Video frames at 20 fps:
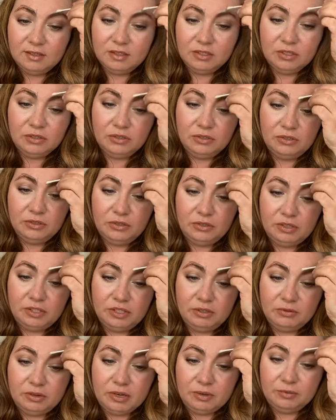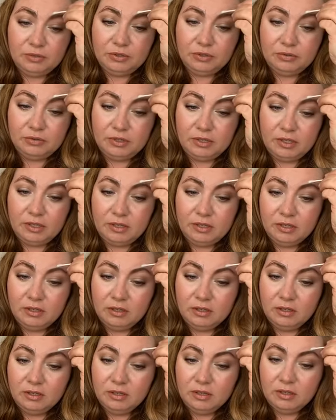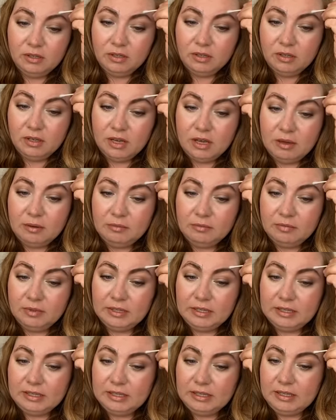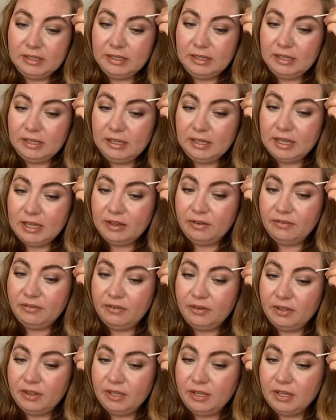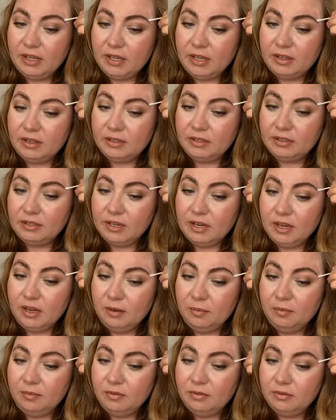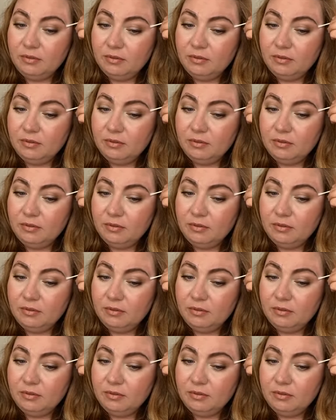So, and do you see what I'm doing? I'm cleaning everything on the top,